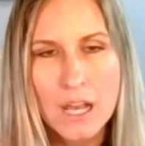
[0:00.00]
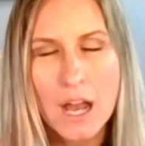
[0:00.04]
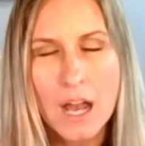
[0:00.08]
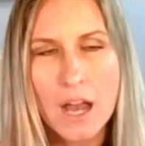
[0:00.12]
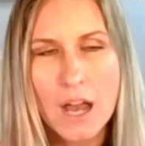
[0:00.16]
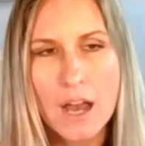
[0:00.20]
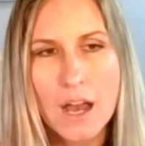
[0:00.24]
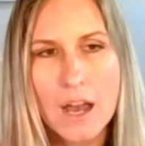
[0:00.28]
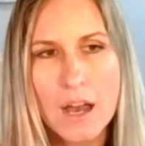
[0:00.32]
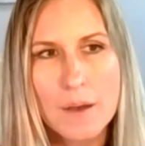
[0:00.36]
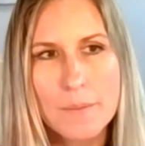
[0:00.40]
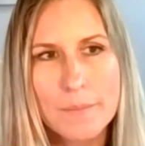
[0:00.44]

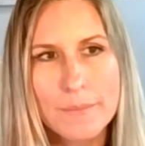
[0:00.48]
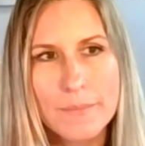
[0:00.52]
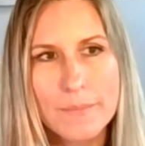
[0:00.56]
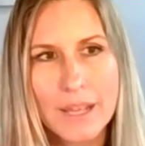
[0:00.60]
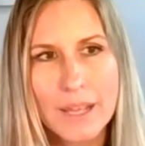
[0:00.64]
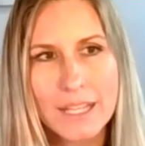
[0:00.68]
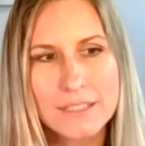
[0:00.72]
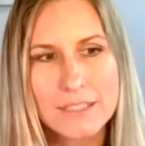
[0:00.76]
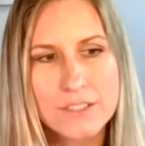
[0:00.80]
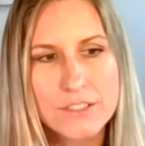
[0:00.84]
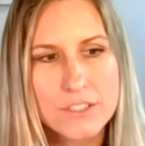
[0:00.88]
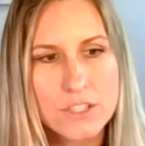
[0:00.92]

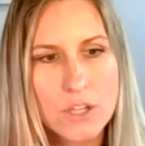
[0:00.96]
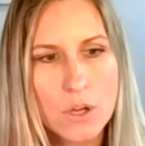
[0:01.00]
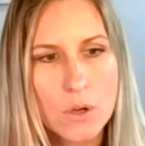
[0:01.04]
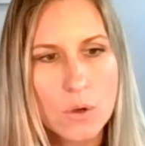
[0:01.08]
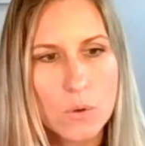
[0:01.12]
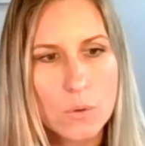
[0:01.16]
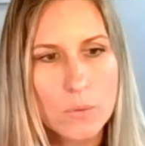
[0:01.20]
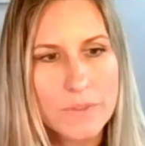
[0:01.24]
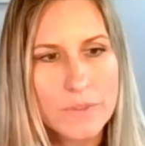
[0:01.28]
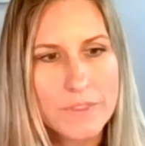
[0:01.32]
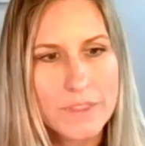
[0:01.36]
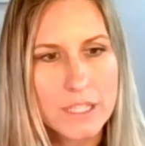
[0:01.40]
And
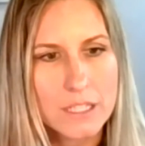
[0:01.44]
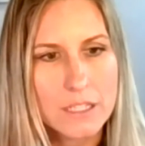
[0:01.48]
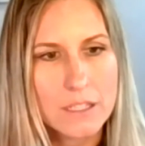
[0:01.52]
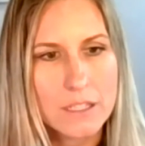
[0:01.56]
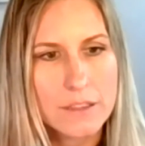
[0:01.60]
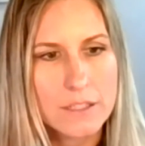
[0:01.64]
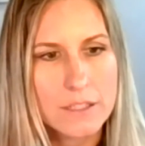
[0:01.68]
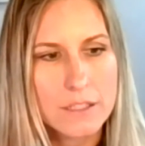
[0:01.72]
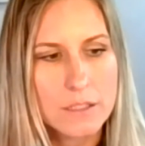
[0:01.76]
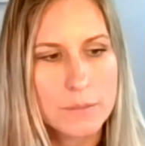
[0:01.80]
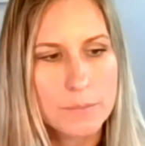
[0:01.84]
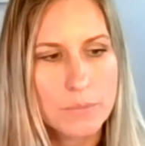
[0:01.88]
so
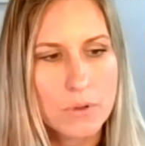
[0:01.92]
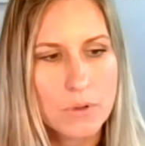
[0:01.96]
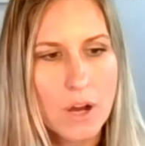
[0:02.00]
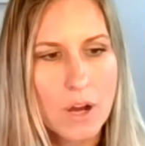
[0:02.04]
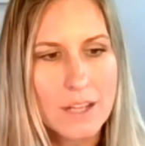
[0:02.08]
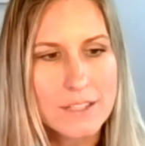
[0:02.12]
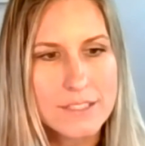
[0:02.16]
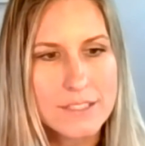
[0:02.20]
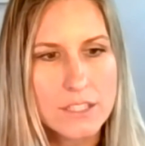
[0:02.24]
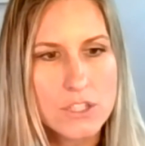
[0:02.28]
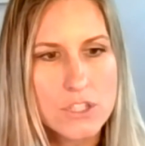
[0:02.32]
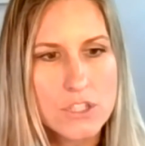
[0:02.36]
the
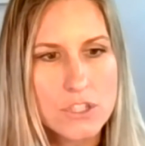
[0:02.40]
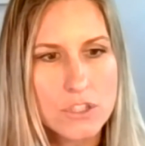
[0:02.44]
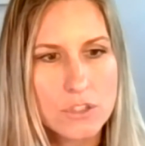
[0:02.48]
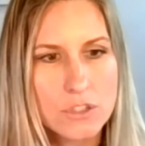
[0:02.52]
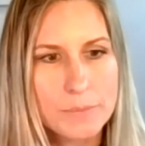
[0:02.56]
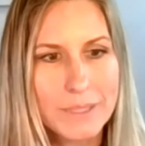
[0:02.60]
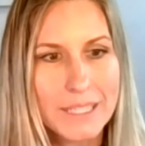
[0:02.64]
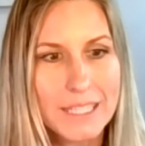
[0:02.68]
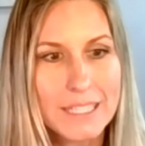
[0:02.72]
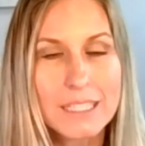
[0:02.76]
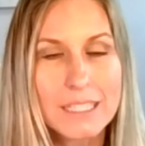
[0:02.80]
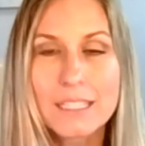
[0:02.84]
process should
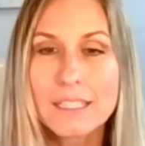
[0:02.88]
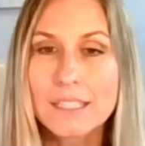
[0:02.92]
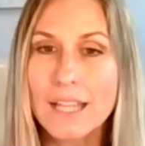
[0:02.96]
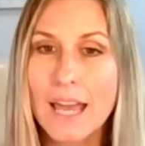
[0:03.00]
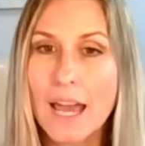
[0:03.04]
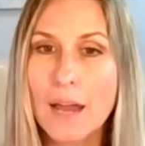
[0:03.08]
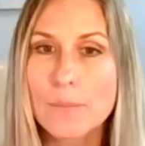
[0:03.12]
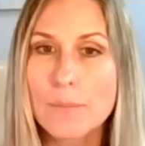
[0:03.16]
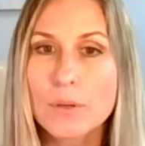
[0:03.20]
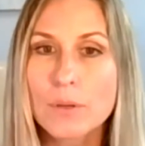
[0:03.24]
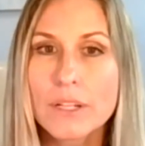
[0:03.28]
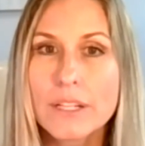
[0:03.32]
be
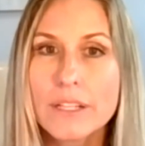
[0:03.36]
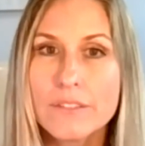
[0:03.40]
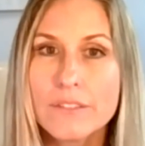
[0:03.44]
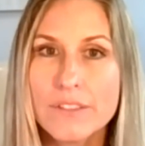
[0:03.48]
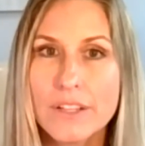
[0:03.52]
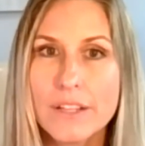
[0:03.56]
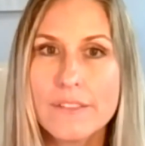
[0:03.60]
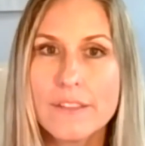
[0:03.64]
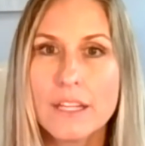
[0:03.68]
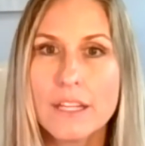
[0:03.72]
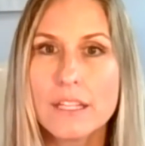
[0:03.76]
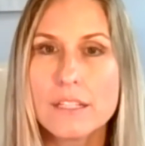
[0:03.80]
collaborative
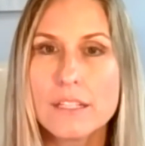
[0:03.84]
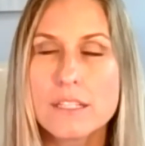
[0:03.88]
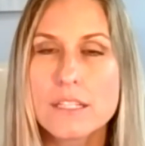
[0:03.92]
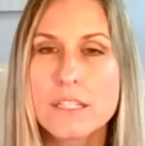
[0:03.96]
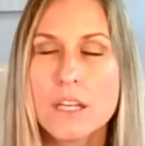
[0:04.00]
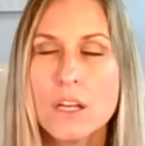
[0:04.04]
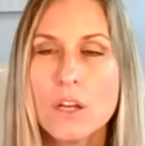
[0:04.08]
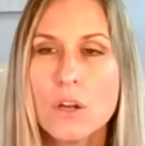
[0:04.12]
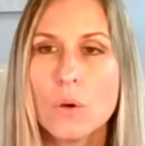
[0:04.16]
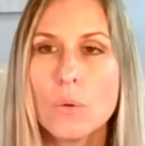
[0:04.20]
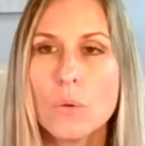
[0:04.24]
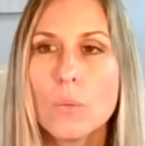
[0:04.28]
in that
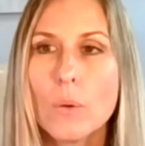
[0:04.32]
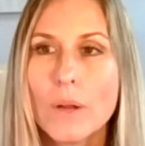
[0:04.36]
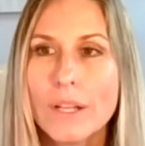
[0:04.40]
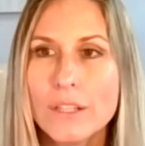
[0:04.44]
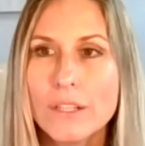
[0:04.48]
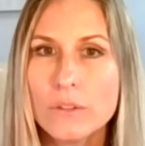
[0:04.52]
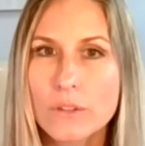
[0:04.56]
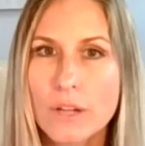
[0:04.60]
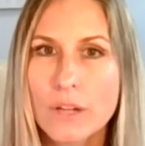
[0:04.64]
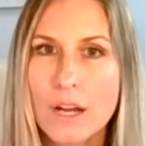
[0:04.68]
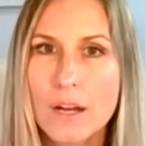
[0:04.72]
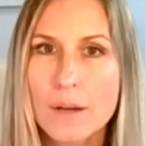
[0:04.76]
when
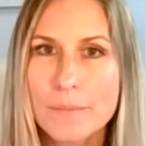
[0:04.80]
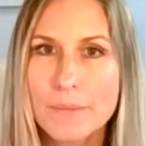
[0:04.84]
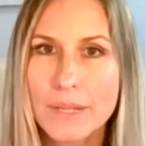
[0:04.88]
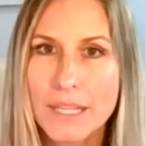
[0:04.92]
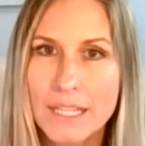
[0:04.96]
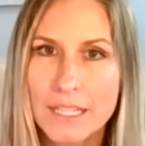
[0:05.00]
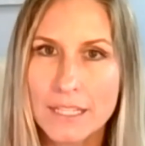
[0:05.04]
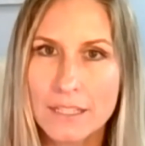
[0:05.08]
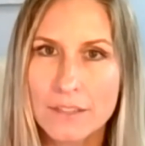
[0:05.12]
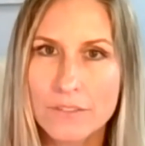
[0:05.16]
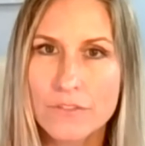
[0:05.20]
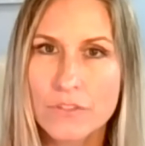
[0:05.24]
you come
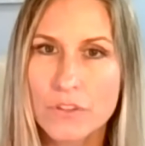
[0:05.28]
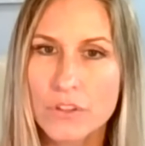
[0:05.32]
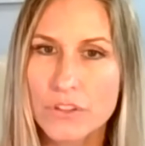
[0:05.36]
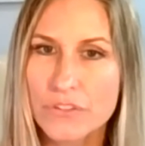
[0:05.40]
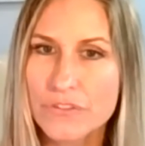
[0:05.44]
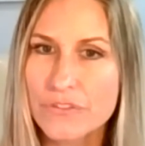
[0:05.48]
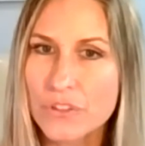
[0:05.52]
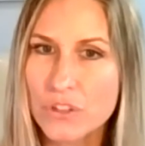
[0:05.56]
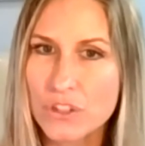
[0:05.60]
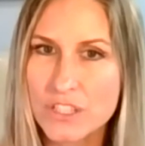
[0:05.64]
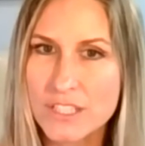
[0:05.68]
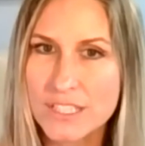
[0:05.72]
in for the
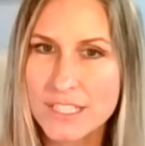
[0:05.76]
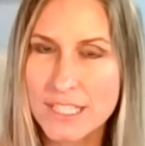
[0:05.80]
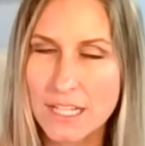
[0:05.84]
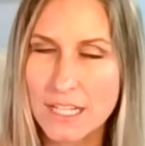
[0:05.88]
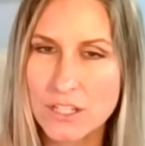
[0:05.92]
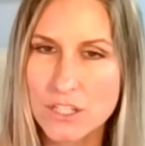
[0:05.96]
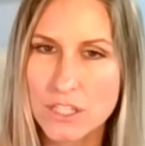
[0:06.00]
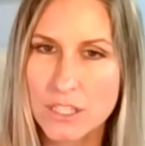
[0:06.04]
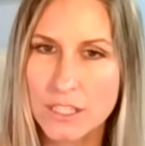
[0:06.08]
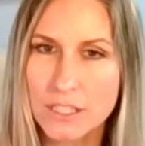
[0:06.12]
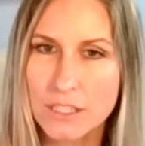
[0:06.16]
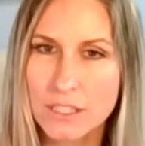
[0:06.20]
first
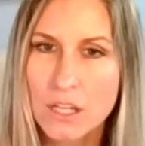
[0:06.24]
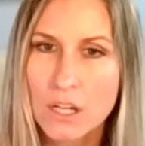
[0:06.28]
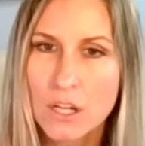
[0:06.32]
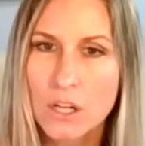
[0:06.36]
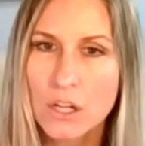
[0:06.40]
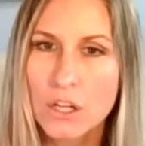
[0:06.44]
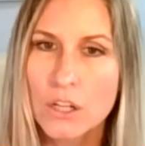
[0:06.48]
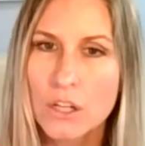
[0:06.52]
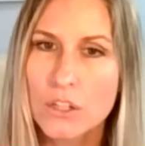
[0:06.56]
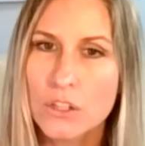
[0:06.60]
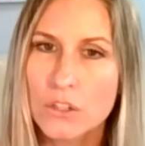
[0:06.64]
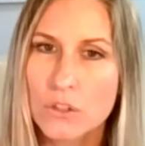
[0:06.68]
session,
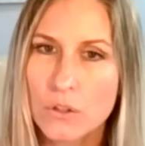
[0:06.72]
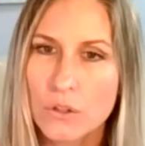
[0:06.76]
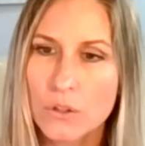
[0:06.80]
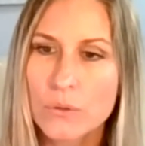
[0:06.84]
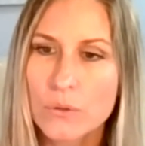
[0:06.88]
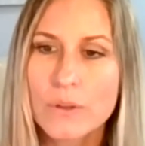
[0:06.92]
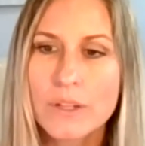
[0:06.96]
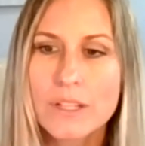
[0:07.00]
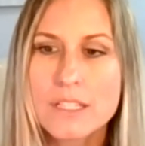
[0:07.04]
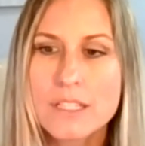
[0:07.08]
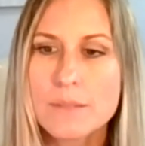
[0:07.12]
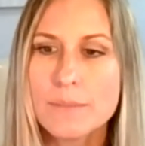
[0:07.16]
you're
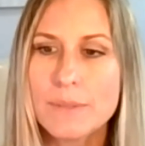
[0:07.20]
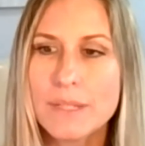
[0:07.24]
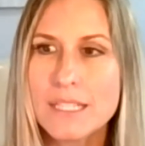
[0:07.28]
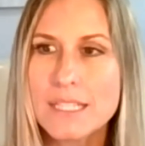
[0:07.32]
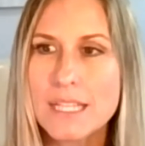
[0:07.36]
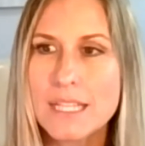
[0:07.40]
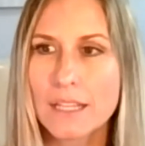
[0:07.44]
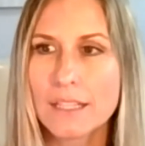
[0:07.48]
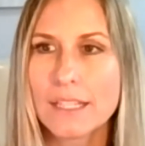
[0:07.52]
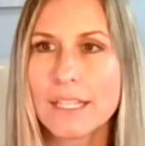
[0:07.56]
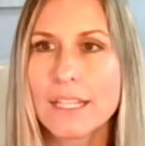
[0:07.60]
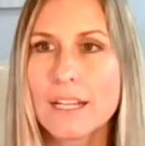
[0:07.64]
going to be
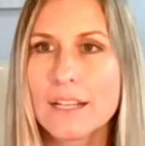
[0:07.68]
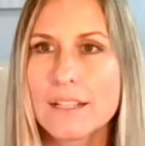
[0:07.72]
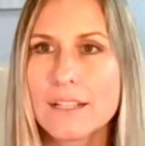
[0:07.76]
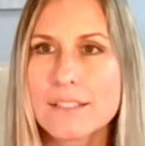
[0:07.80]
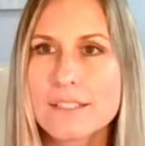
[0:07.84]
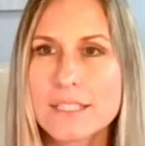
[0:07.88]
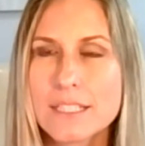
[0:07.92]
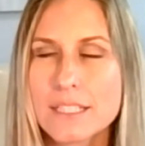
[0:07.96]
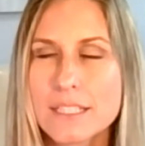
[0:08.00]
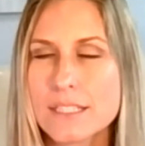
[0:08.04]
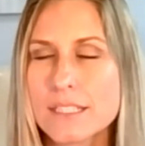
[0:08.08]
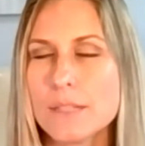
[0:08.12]
telling
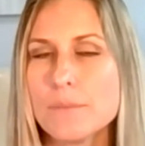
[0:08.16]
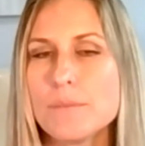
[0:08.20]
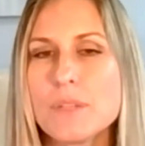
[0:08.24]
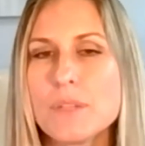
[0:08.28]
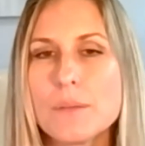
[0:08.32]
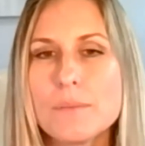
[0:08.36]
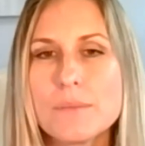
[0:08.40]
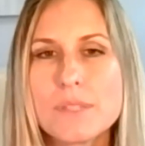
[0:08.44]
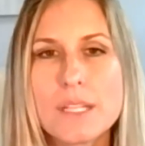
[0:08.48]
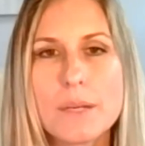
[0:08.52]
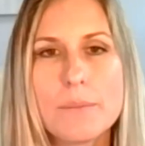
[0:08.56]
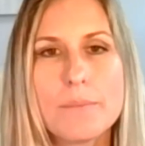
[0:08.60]
us the
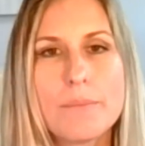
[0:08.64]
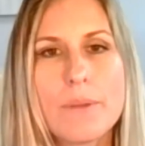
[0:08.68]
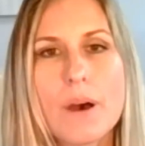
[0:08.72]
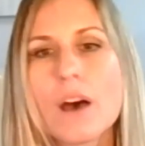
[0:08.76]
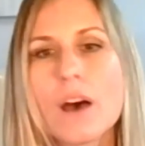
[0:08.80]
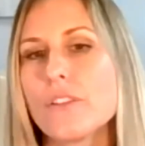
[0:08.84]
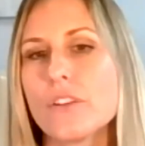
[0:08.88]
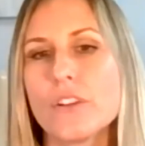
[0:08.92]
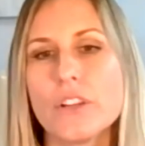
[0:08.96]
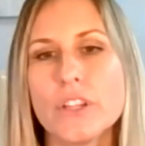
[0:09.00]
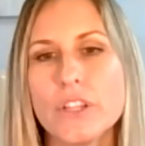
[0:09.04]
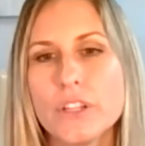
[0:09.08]
symptoms that
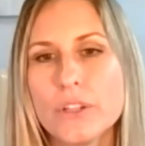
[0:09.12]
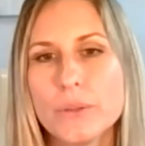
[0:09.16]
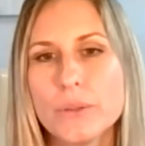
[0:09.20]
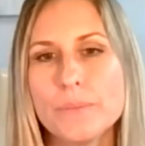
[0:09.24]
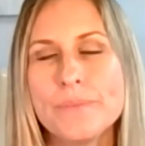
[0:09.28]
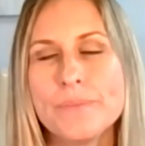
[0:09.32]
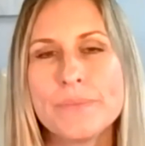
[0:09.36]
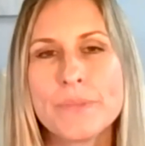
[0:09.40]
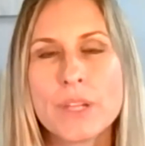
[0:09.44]
bother you.